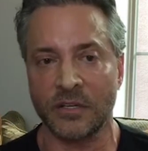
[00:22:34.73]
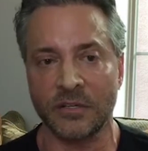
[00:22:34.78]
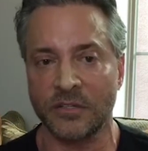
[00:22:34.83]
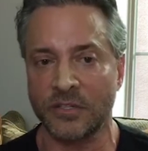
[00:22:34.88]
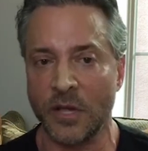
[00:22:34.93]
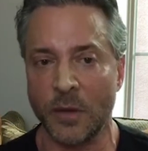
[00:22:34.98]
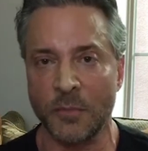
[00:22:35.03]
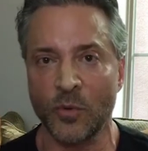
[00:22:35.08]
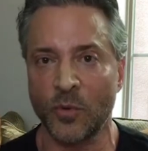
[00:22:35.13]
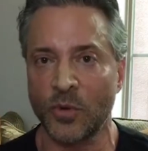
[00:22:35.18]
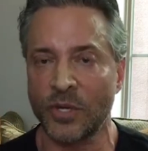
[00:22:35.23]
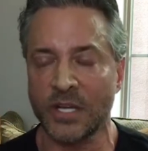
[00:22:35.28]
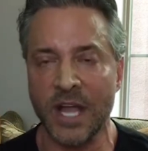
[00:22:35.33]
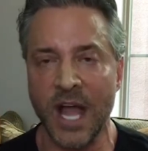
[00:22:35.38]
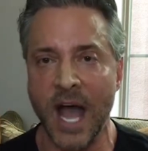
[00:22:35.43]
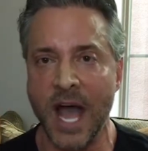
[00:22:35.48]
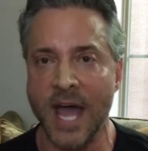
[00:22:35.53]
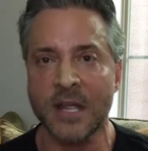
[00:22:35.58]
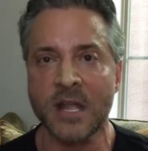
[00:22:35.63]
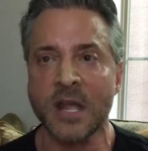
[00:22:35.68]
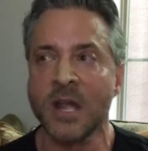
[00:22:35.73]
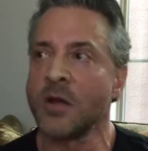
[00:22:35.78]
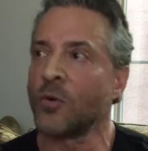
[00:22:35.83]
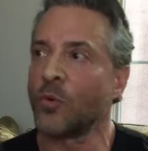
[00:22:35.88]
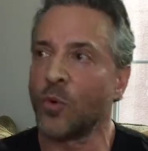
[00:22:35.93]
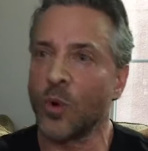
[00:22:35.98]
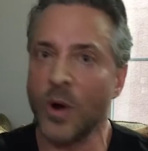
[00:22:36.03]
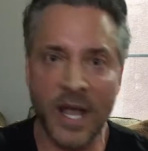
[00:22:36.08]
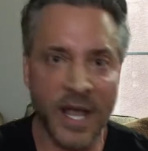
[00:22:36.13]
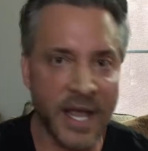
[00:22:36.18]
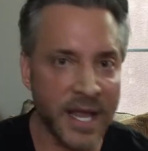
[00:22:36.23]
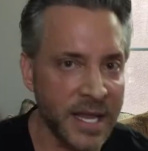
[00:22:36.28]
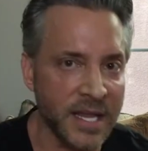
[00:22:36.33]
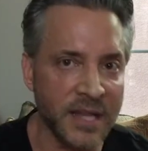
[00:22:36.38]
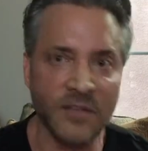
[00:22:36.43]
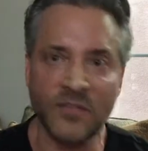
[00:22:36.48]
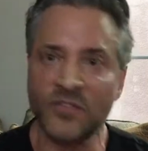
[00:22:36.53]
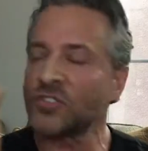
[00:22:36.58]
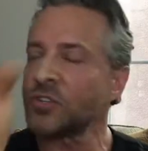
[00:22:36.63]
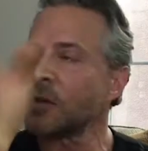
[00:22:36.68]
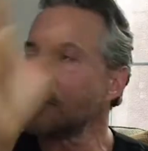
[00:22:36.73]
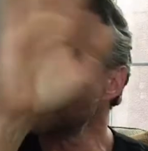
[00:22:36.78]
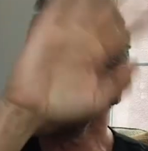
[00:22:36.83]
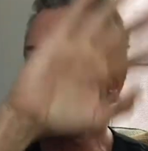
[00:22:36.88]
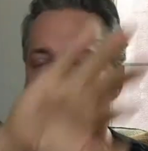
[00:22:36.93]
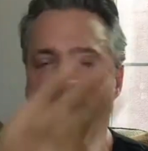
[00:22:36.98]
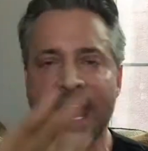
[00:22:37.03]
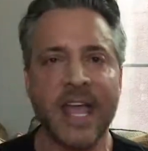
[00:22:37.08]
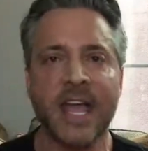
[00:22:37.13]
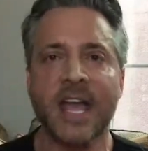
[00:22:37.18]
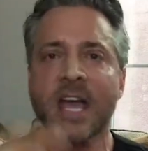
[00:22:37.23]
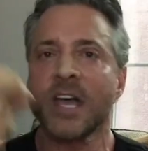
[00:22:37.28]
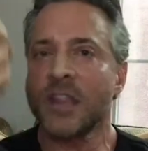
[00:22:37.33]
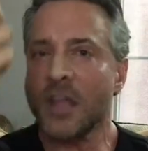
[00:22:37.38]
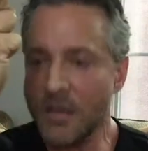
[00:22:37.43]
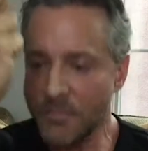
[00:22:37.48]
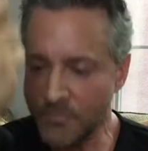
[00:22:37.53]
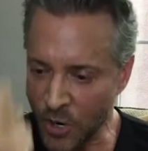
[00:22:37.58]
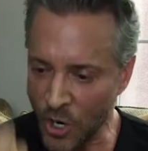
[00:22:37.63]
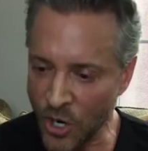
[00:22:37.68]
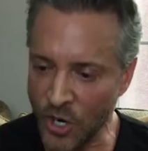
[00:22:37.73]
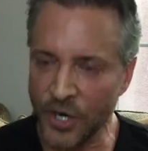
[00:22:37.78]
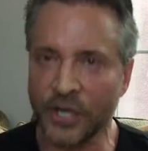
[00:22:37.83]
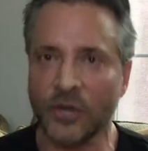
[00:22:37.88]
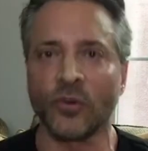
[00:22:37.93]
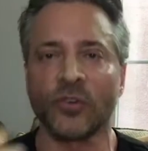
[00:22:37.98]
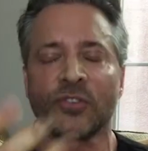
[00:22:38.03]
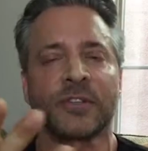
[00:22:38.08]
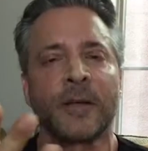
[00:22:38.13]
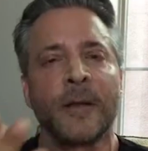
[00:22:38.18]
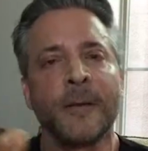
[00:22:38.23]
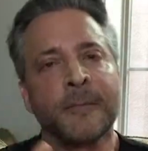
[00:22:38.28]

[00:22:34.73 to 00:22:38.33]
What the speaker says: Tell me what you got. Waves and particles.